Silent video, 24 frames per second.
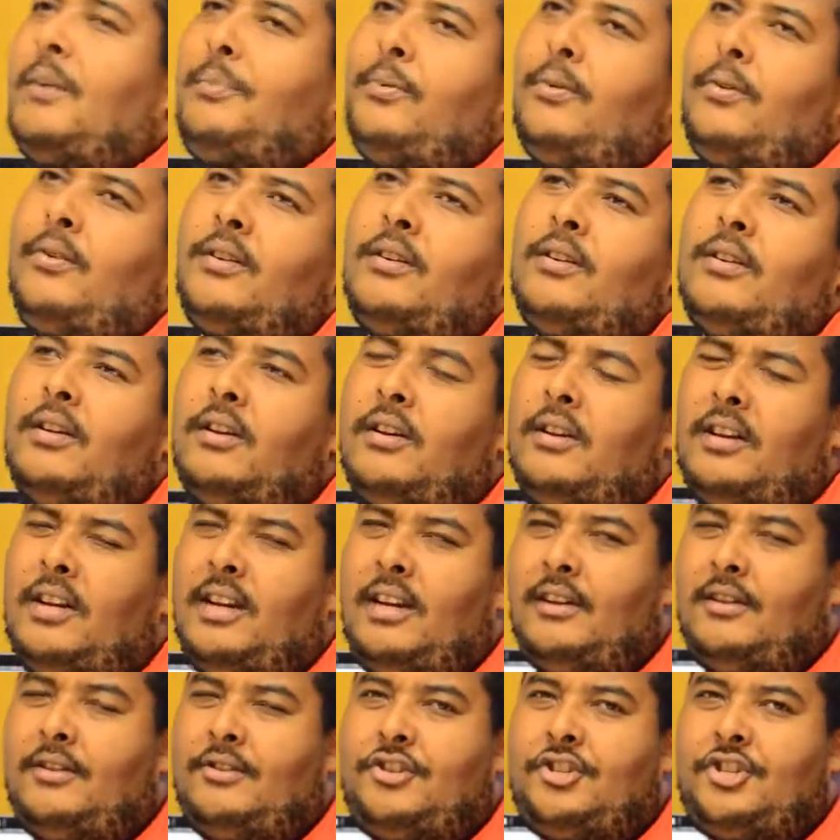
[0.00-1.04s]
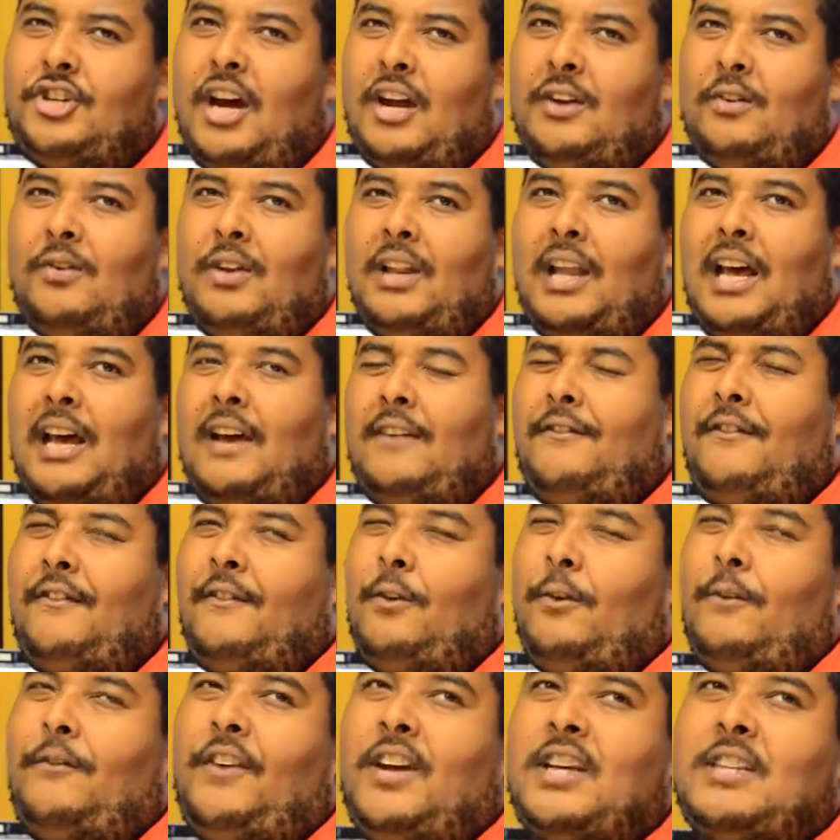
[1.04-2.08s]
on and shot on
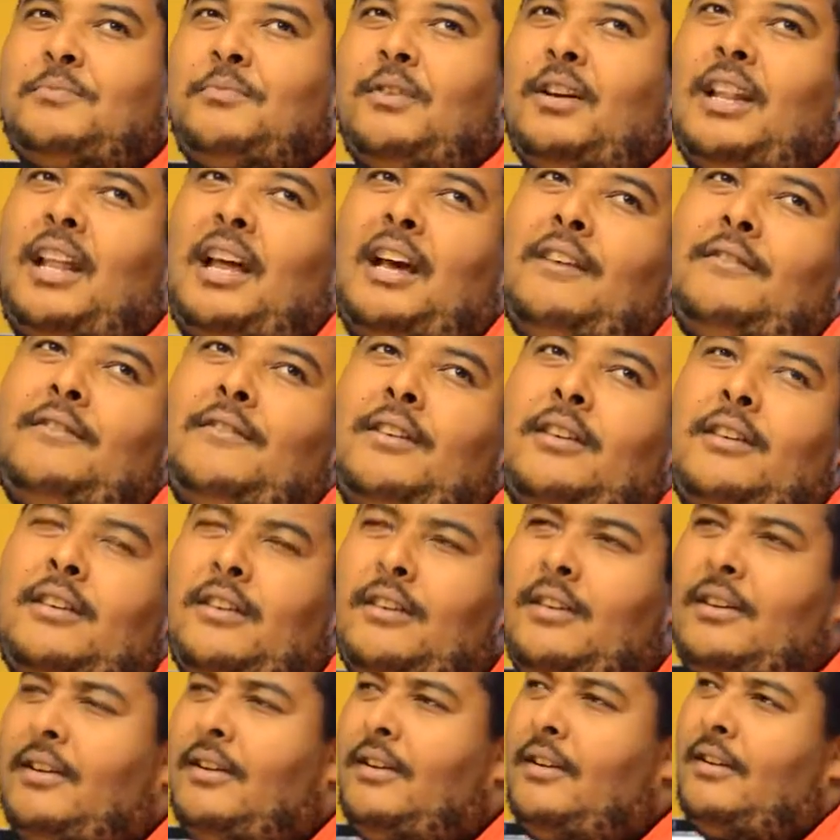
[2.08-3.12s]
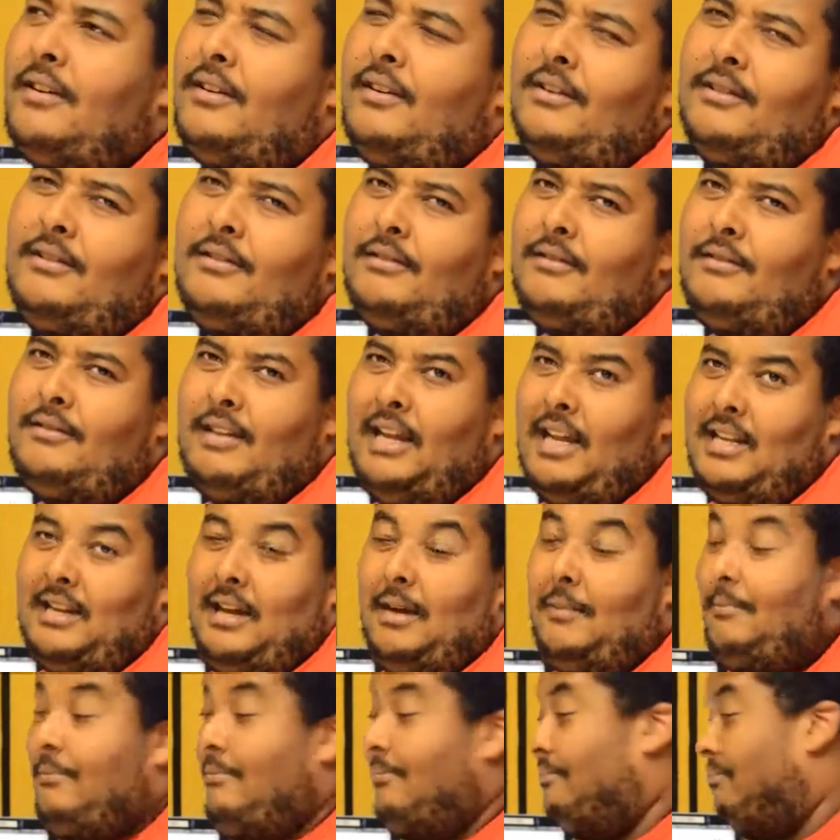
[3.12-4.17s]
Facebook Live.
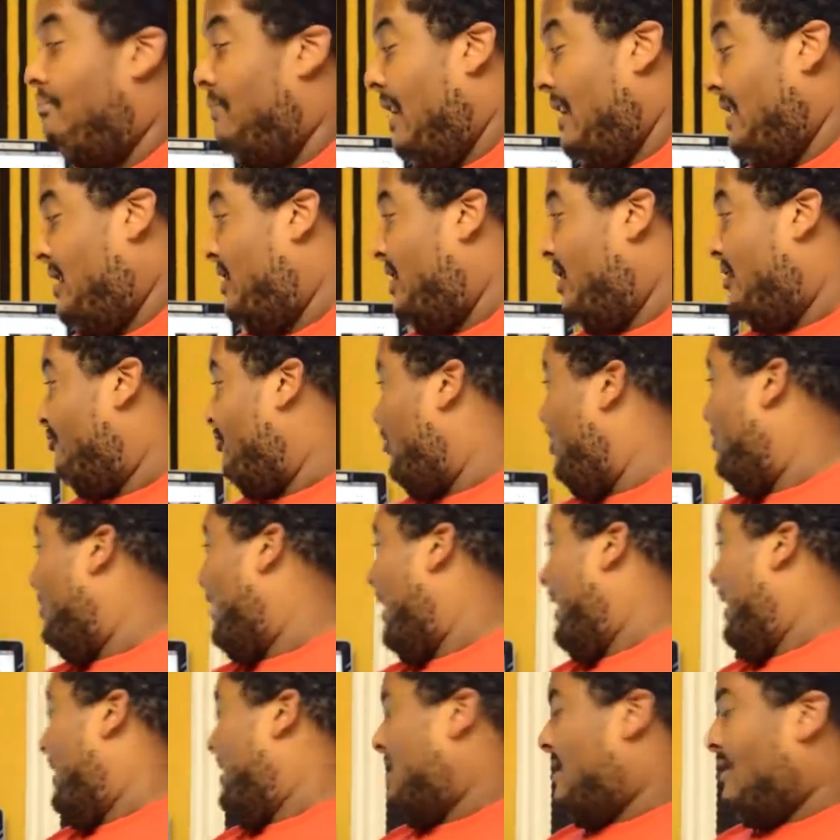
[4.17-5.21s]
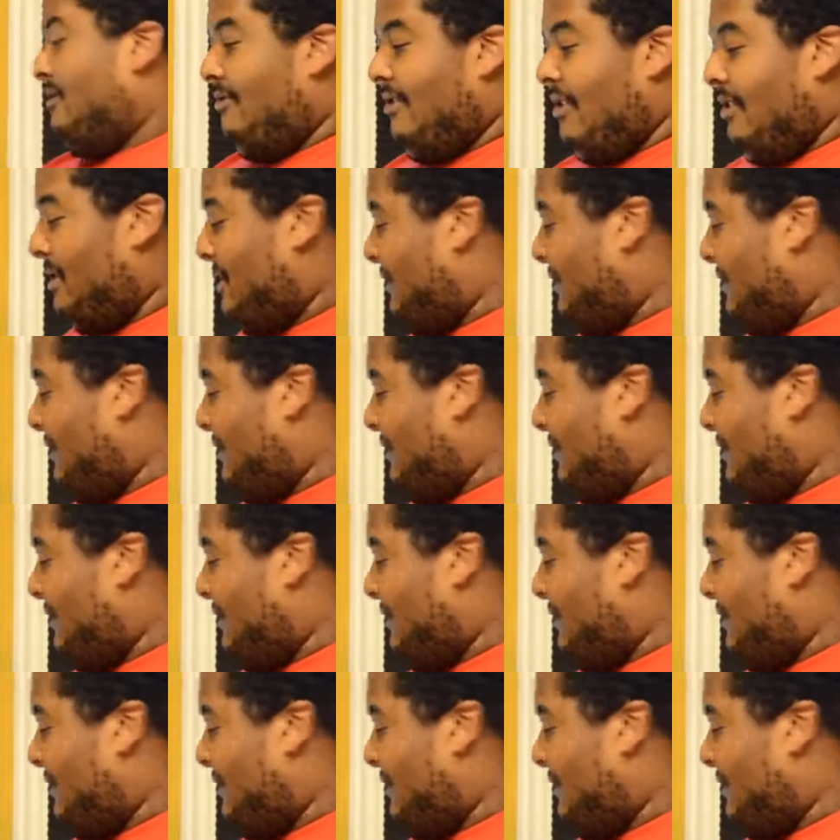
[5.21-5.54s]
That's just real. Like, it's, as